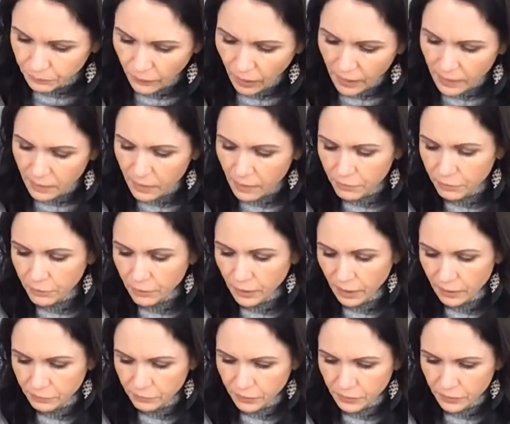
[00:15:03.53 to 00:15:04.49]
I love
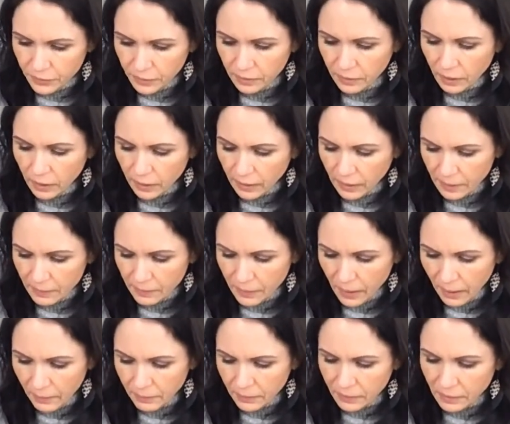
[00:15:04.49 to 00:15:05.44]
Craft Around the Clock.
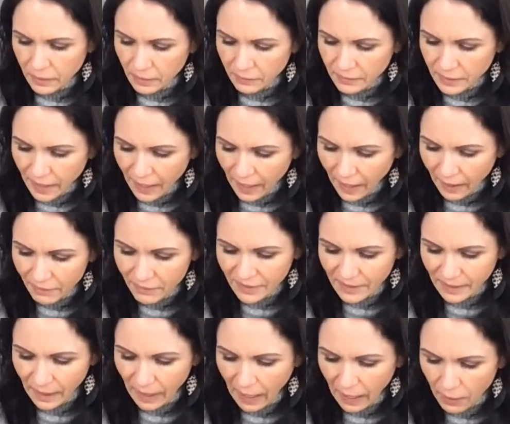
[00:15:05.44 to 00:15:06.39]
I would love to have
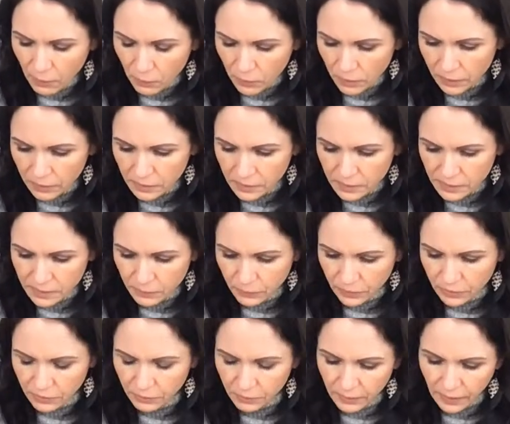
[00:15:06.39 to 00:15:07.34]
an hour
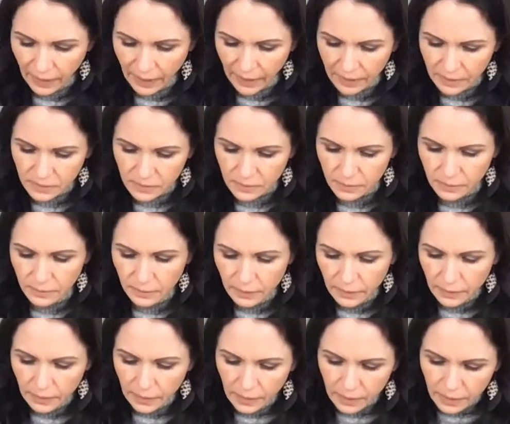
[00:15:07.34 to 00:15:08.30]
with you guys
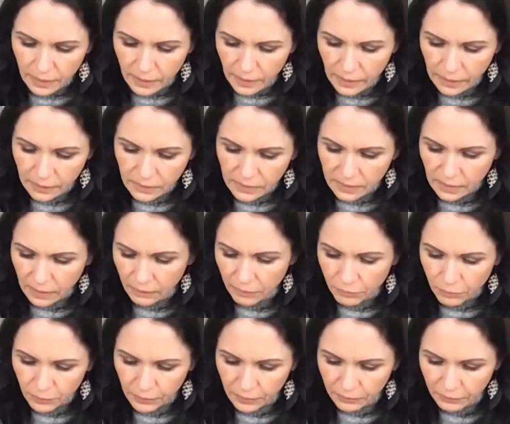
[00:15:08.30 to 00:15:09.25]
instead of
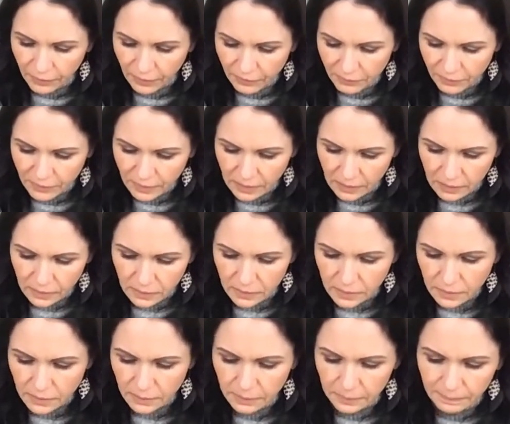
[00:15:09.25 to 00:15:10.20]
45
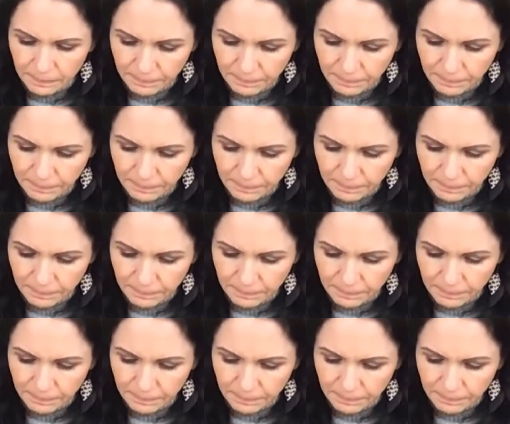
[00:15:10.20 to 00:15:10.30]
minutes.